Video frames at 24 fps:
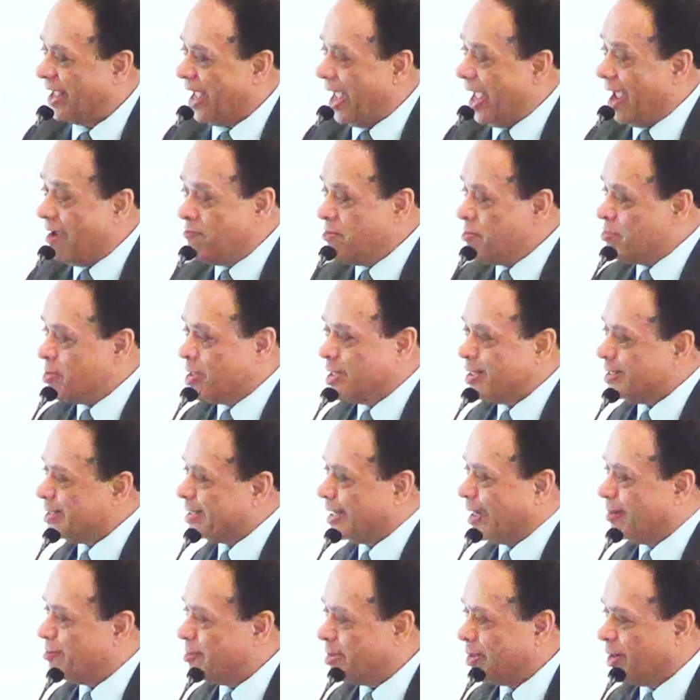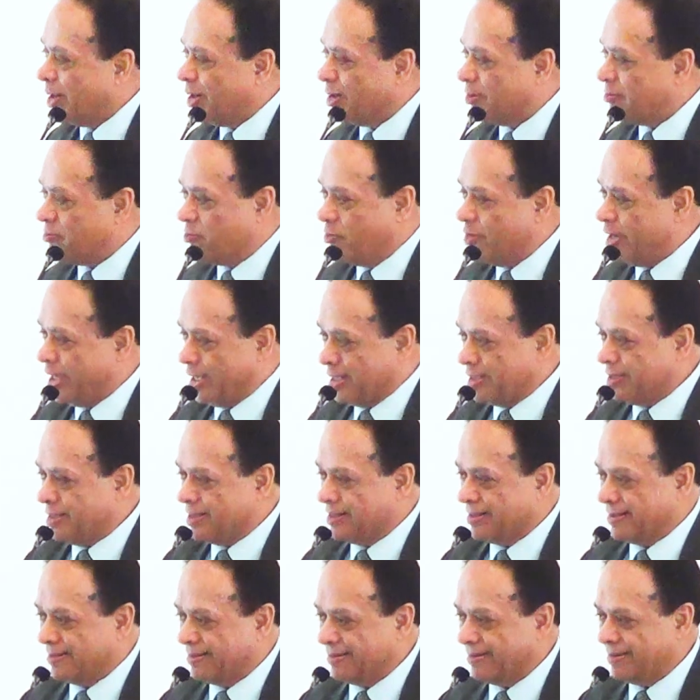everybody's coming out
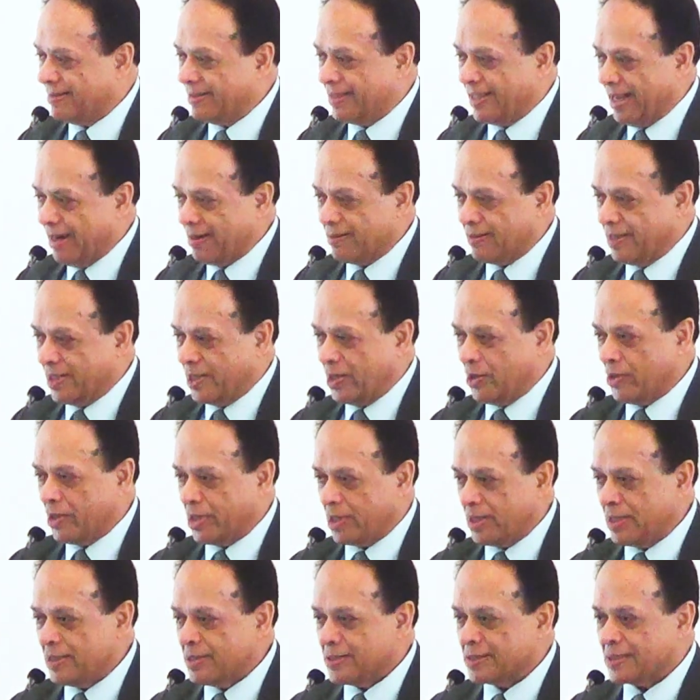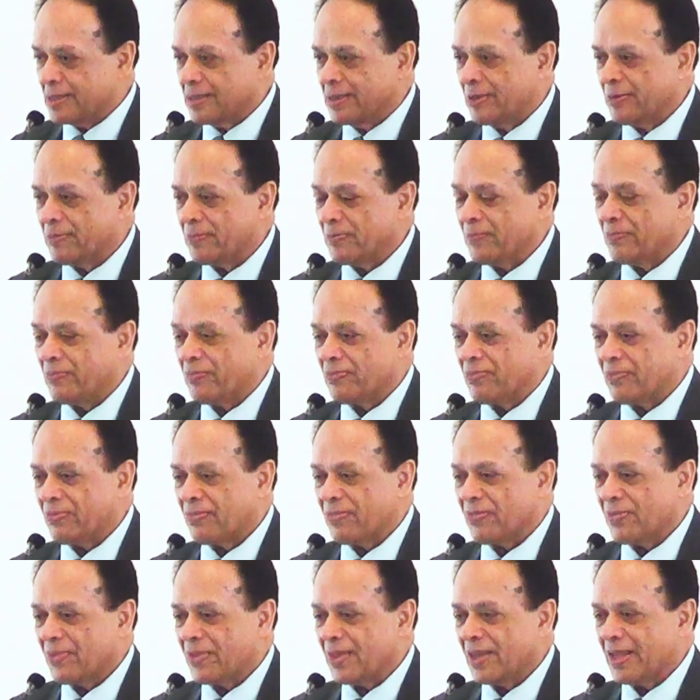with their theories
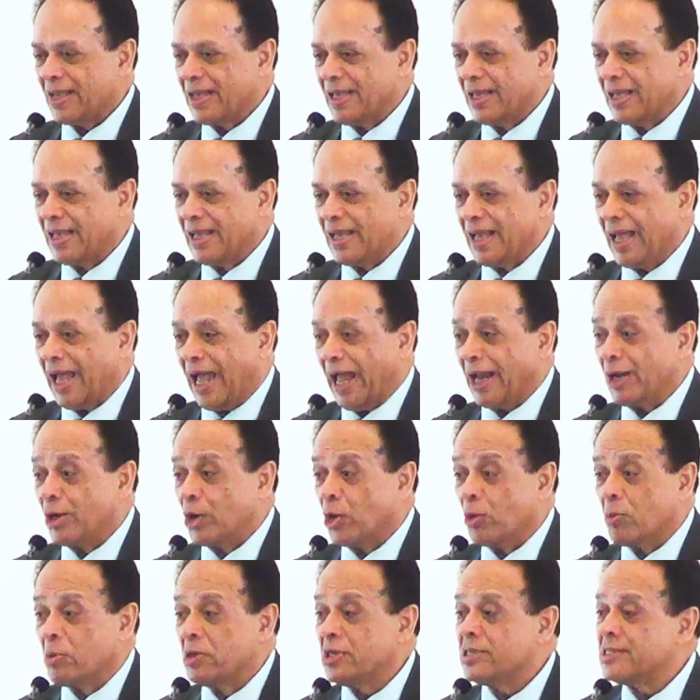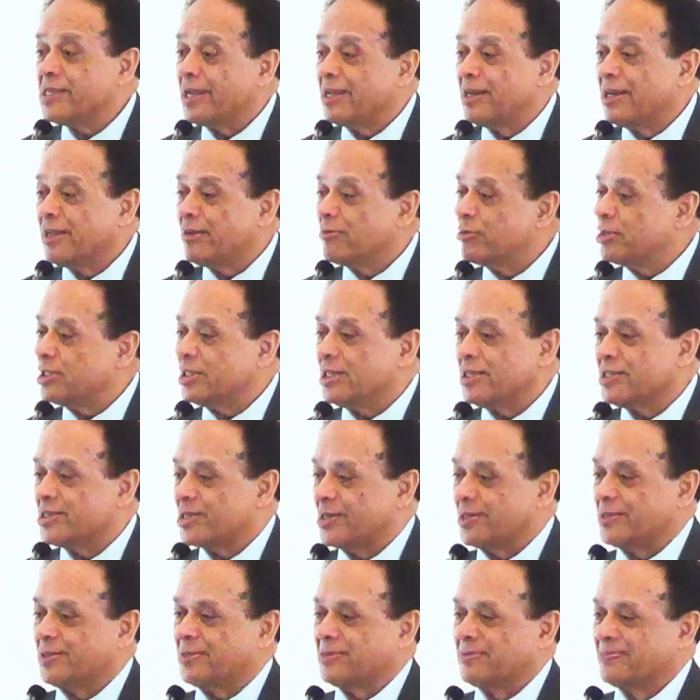and nobody's agreeing with each
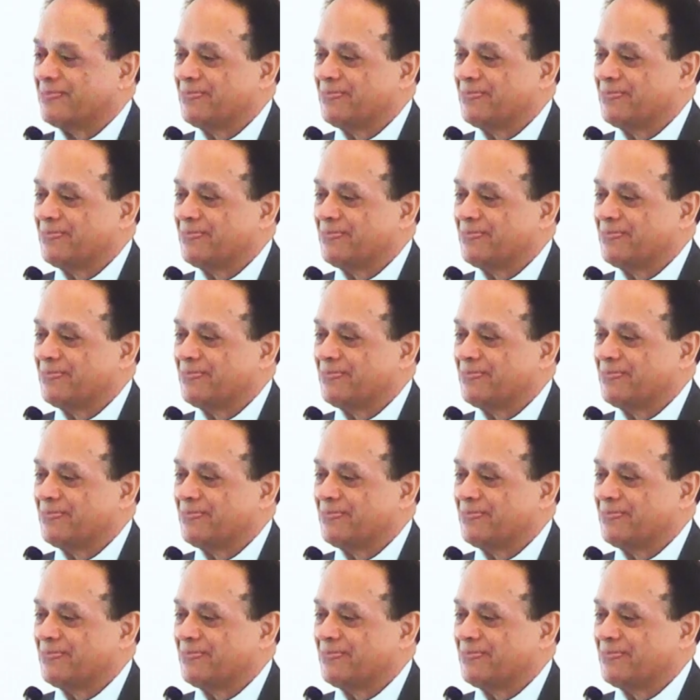other.